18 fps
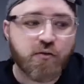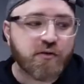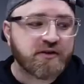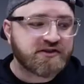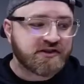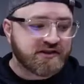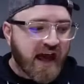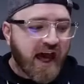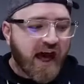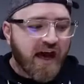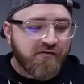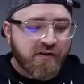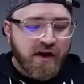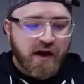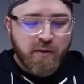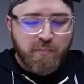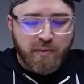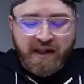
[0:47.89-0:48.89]
which is
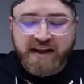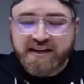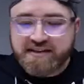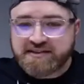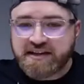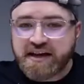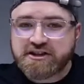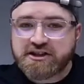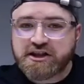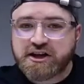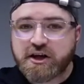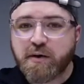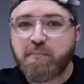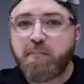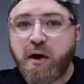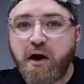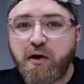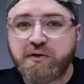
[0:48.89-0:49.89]
have PlayStation
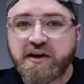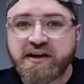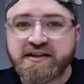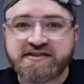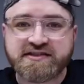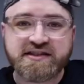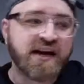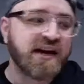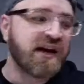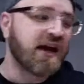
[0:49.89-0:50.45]
components